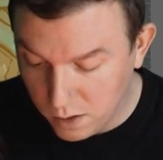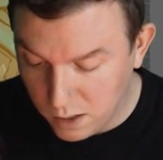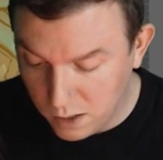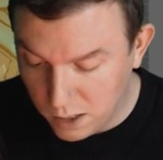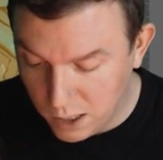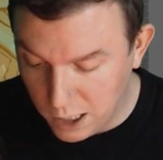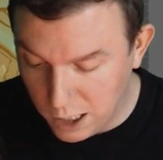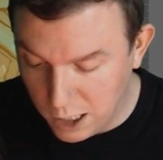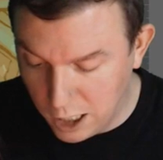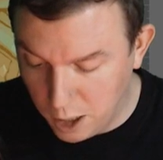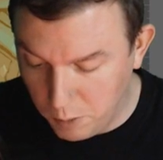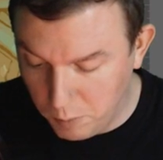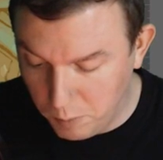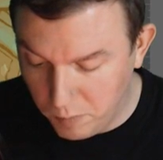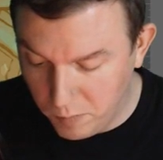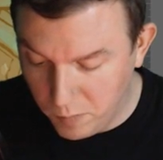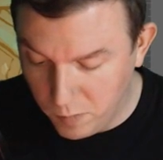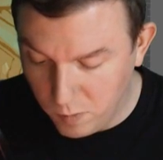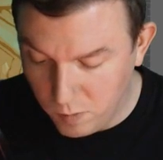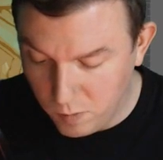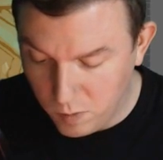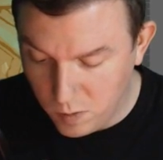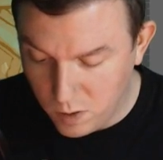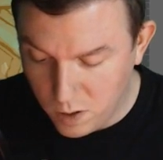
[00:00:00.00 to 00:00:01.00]
And
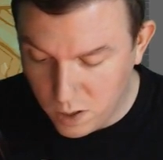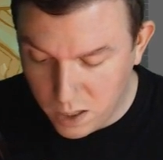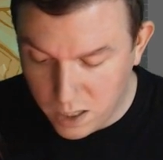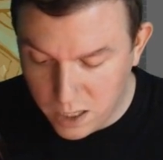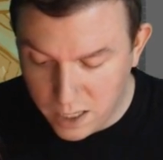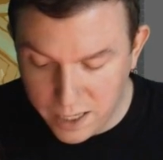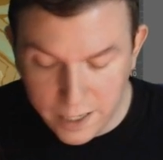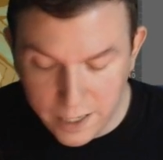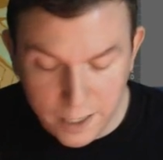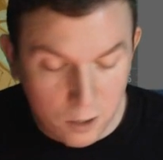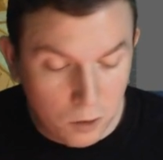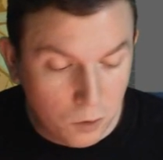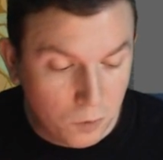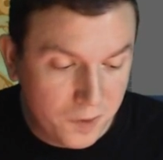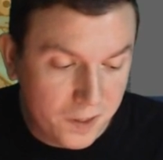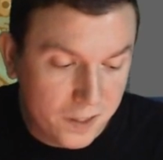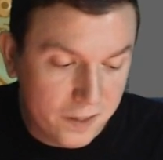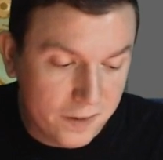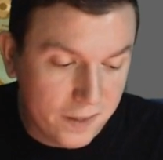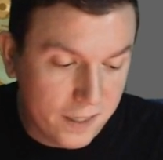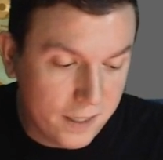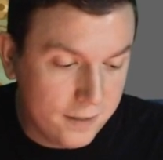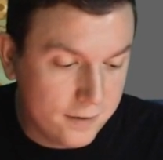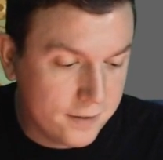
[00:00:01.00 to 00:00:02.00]
I don't
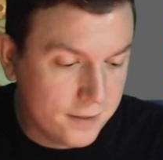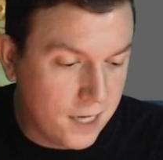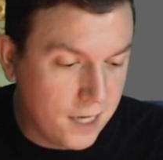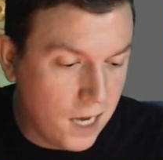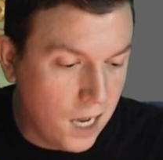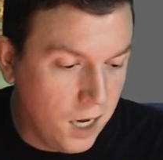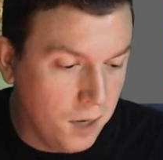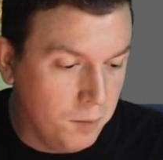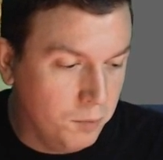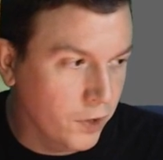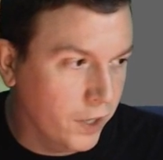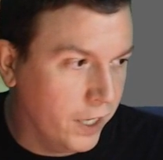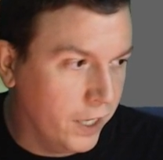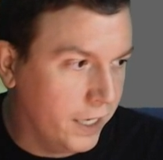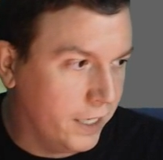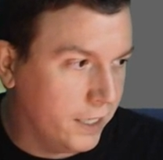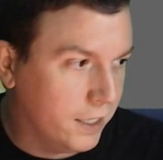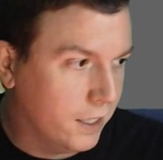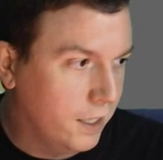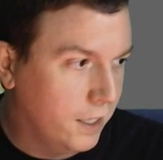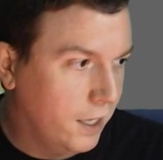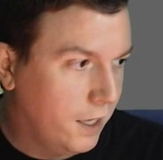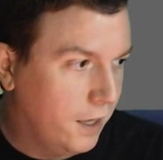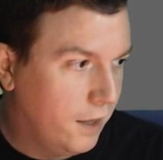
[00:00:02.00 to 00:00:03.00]
think that it's time like
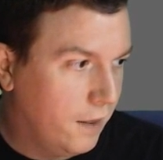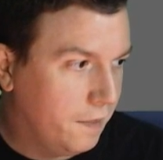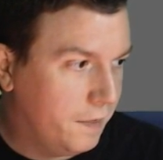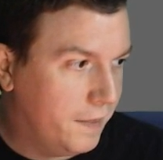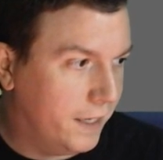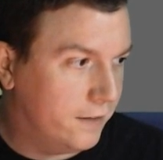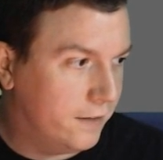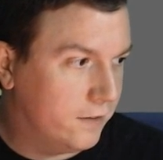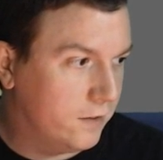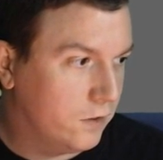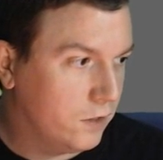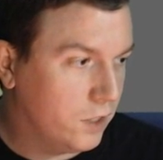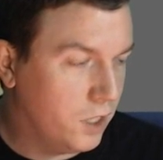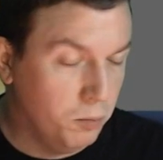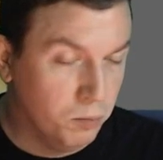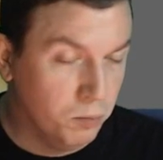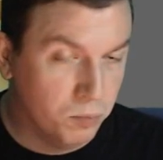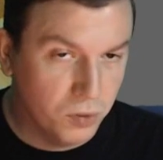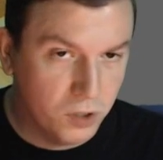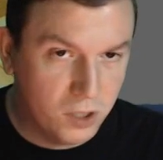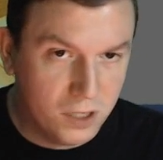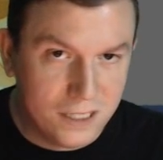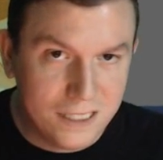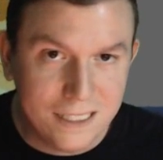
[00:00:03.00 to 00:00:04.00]
that's
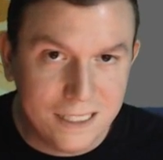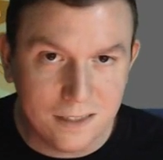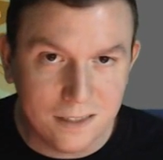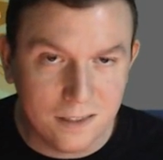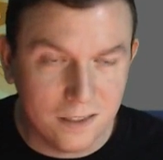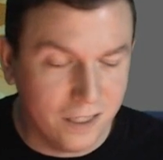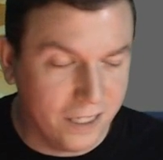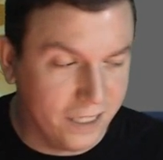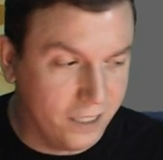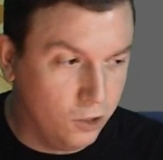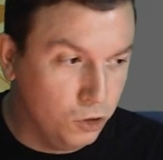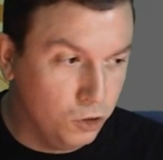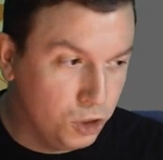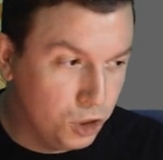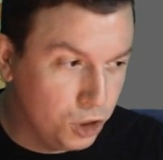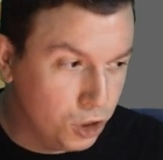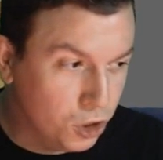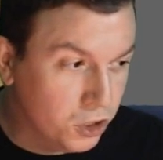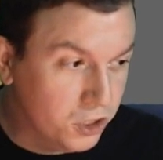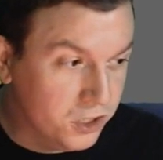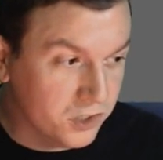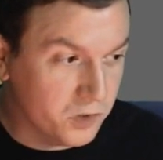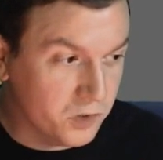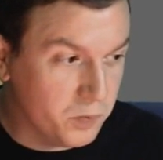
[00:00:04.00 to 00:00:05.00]
complete, like you
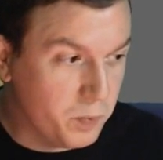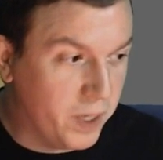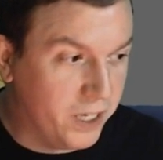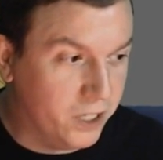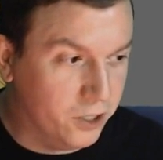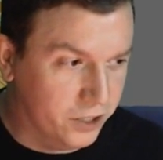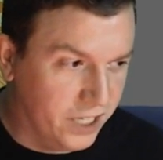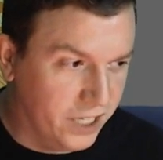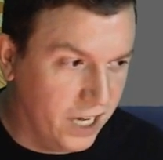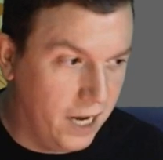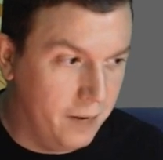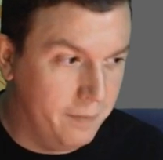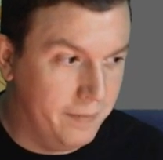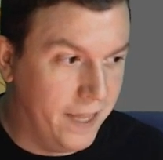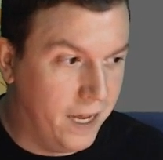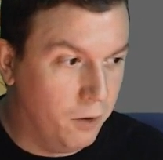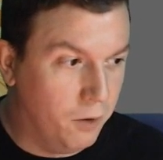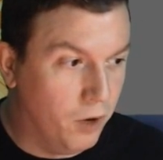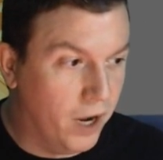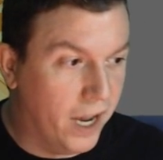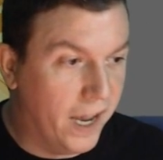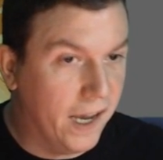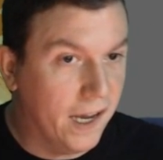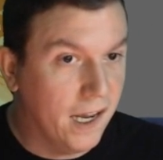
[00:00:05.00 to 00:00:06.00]
shouldn't spend your time that
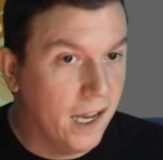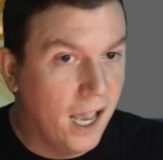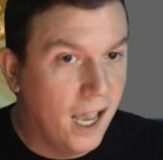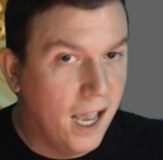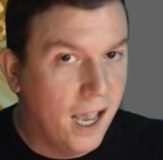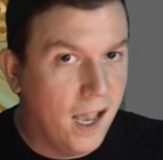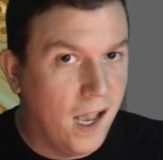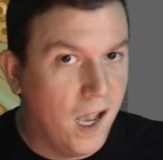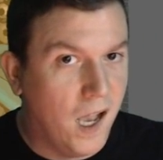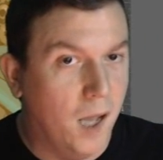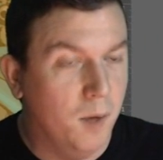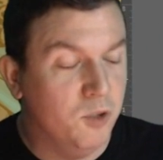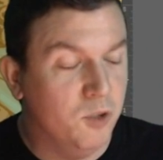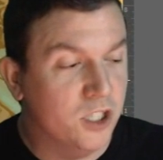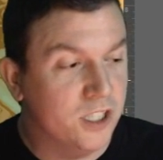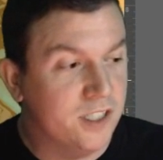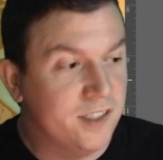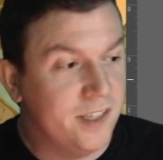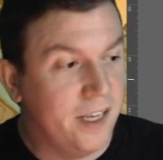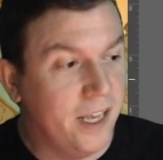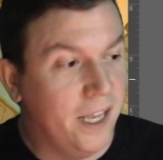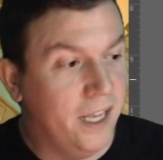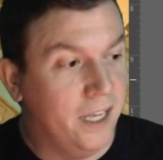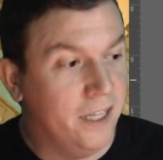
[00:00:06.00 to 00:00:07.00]
way. I'm just
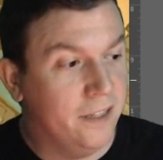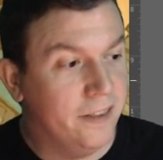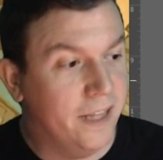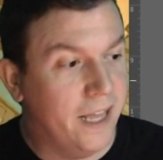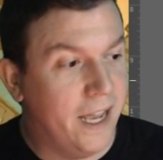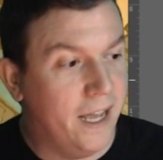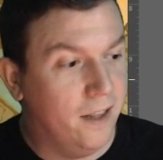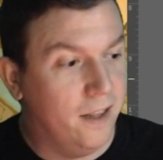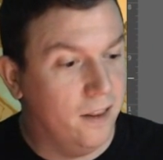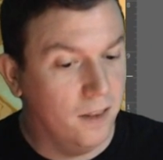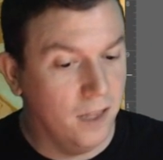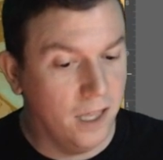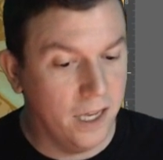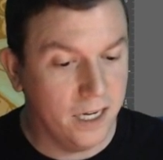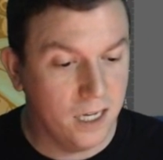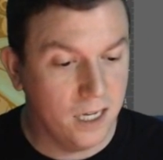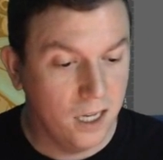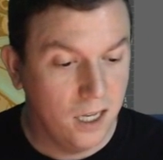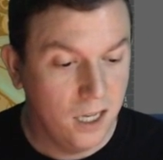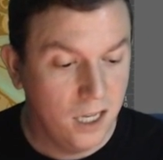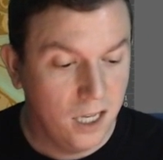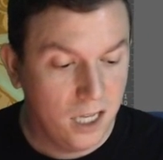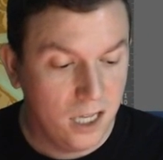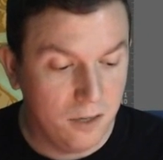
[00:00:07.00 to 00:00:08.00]
saying that like
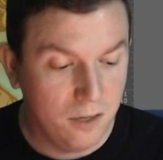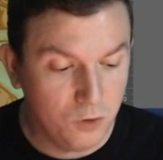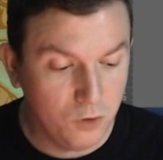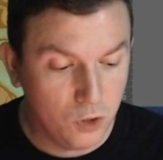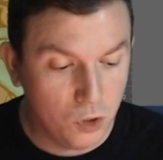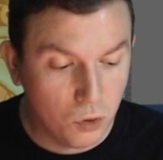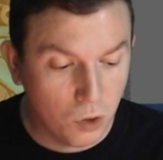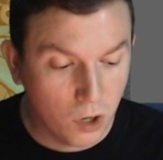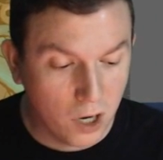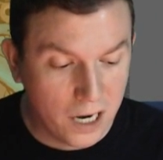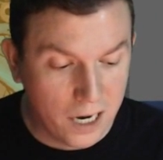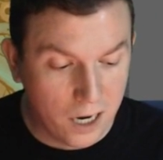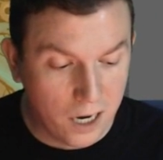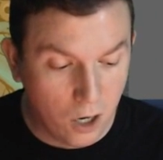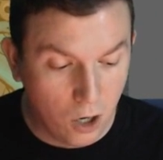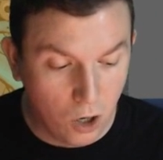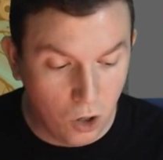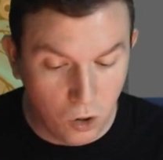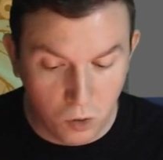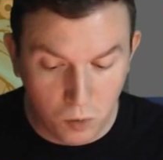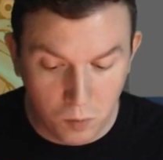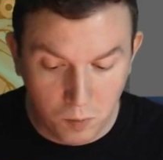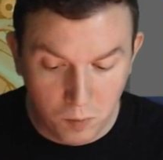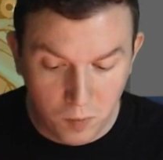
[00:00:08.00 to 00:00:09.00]
if you are at
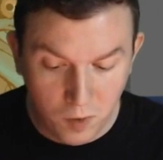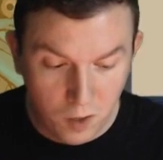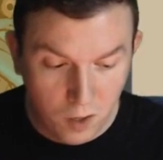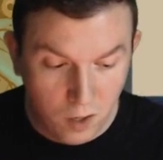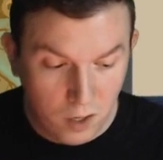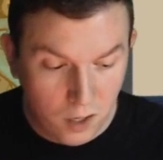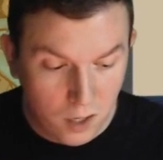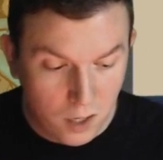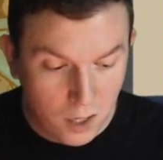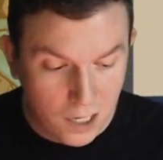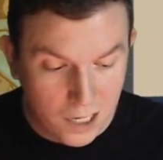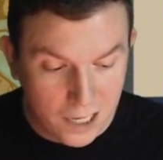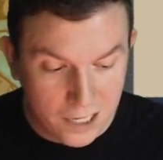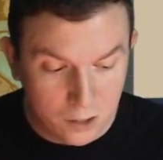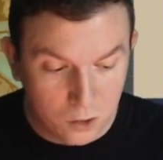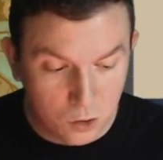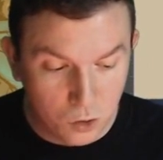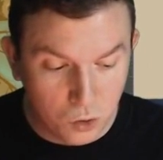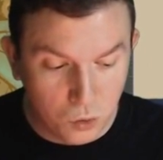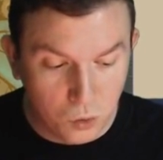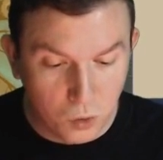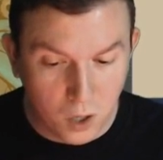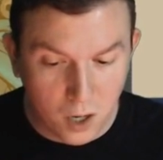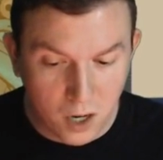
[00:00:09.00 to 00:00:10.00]
home and
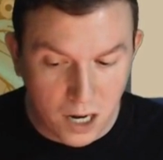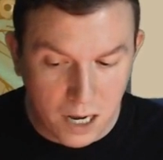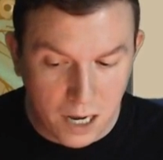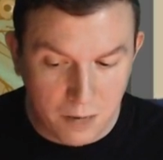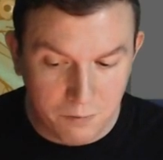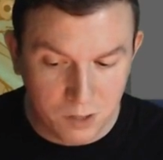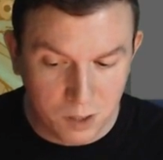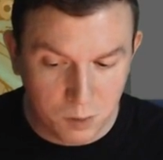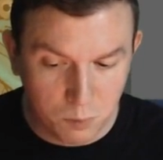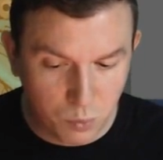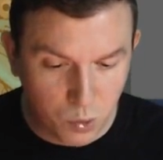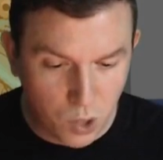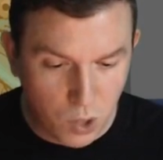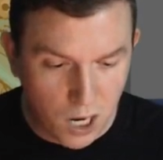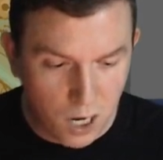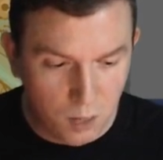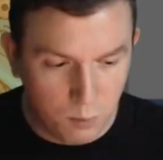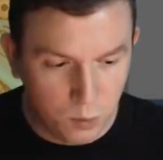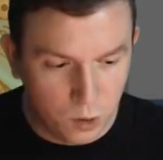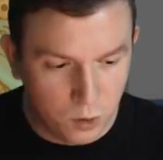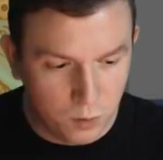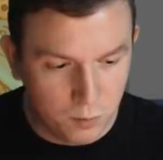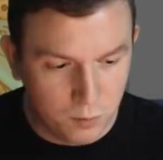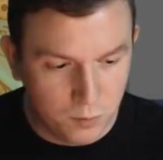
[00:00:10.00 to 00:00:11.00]
you are having
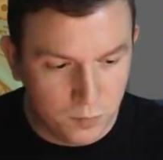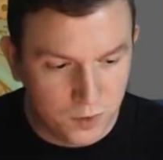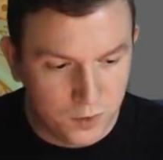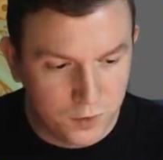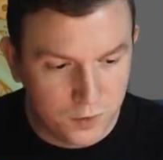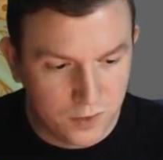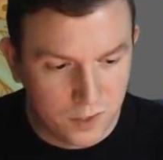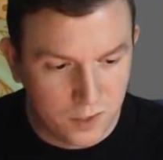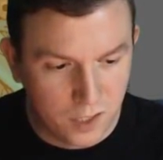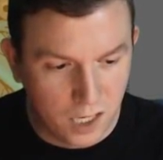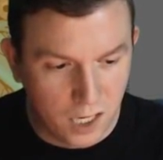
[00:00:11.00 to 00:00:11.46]
problems